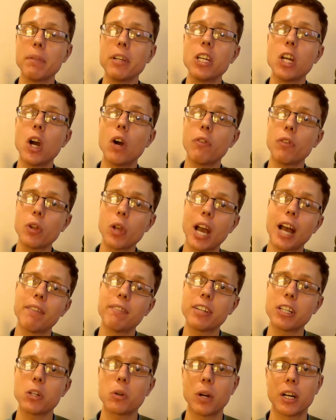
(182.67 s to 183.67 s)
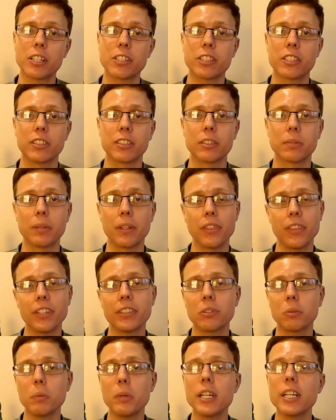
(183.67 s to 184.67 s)
me know if you have any questions. But
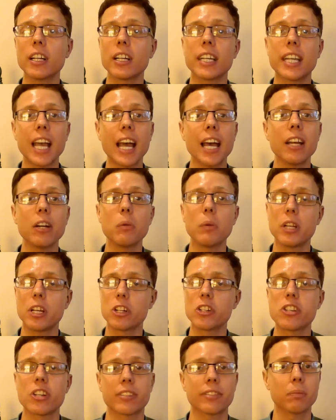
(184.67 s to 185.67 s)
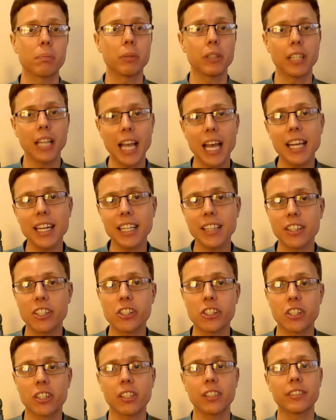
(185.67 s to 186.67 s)
this week, again, we are just planning the
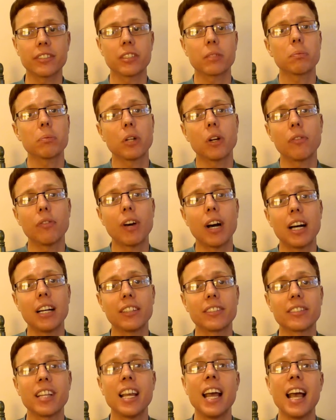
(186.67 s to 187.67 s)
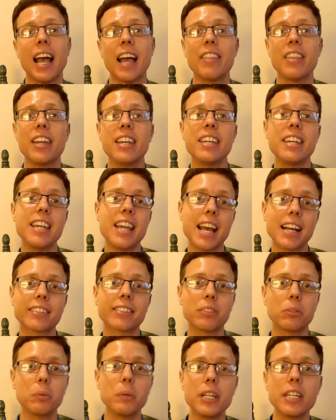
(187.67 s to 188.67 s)
journalistic profiles. And then
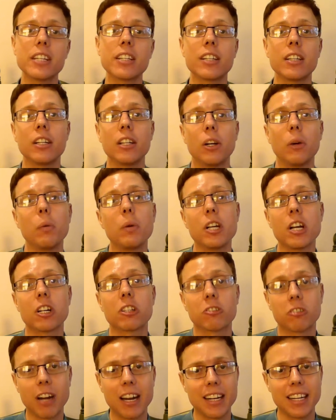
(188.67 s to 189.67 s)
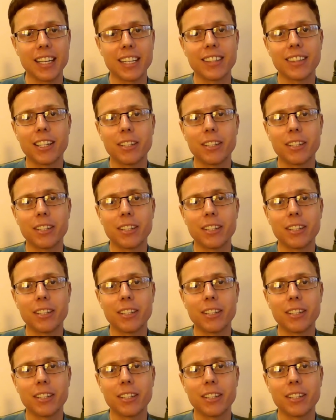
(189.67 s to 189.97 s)
next week, we are writing.